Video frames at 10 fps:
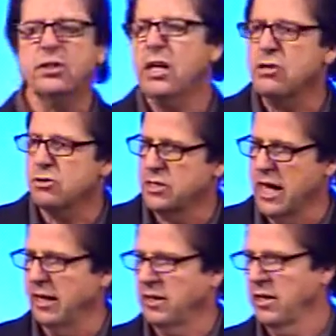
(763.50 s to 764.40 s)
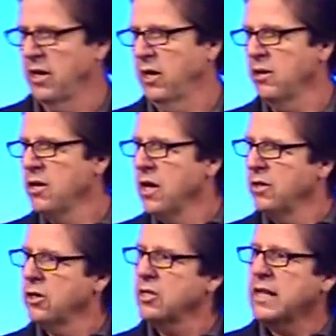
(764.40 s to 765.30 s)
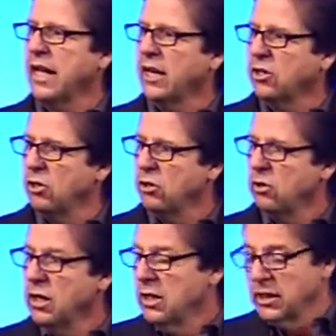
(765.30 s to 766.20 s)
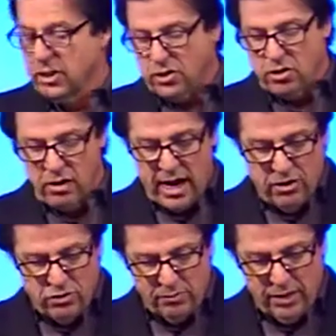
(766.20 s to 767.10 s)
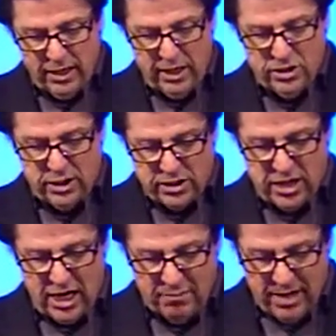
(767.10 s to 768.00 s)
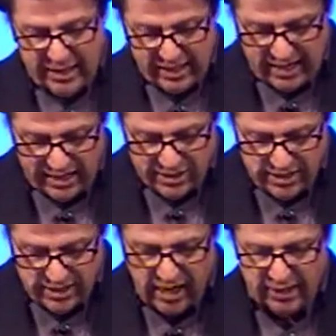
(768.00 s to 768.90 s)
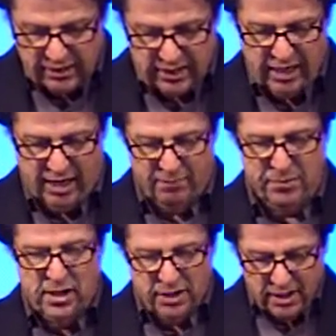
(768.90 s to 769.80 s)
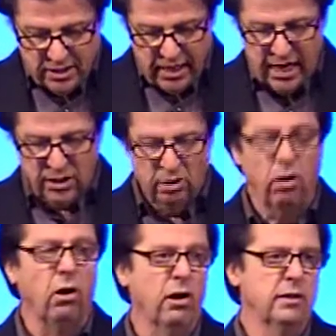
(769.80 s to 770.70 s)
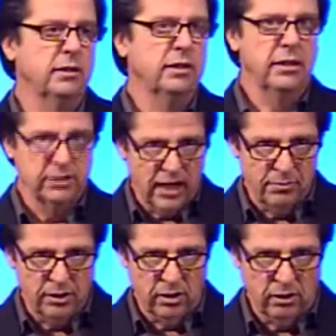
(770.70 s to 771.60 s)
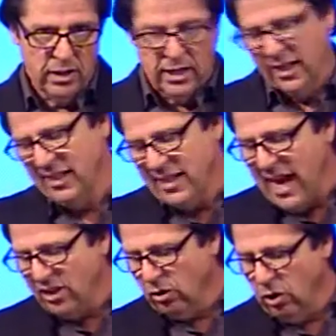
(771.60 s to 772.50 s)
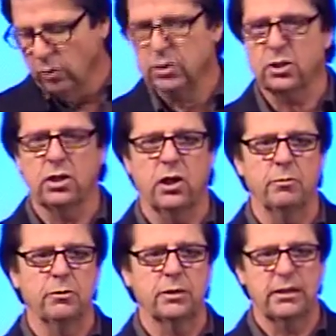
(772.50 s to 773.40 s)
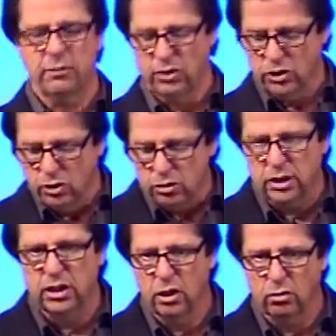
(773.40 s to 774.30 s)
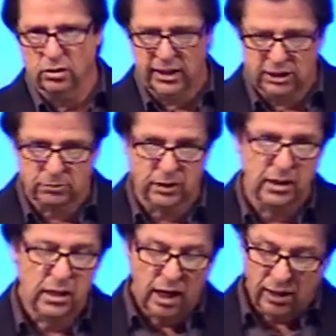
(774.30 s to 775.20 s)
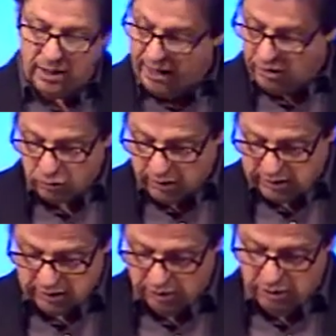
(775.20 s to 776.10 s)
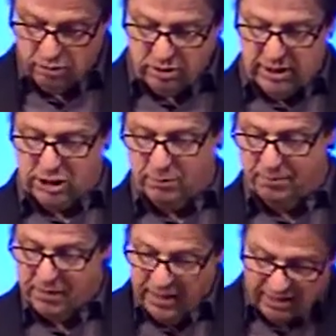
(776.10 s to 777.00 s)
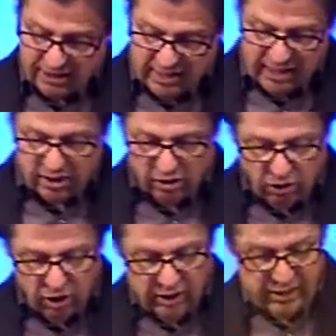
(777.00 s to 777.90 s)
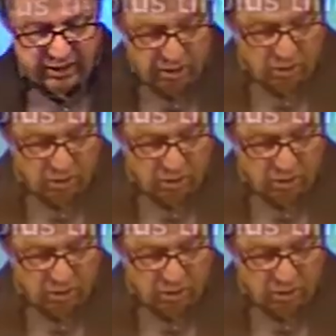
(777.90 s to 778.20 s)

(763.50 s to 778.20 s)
teachers out there that are telling you that this great tribulation has come and it has not come. The day of the Lord is coming, though. Now, the day of the Lord was a term, as we say, was used in the Old Testament a lot as well as in the New Testament. And the day of the Lord in the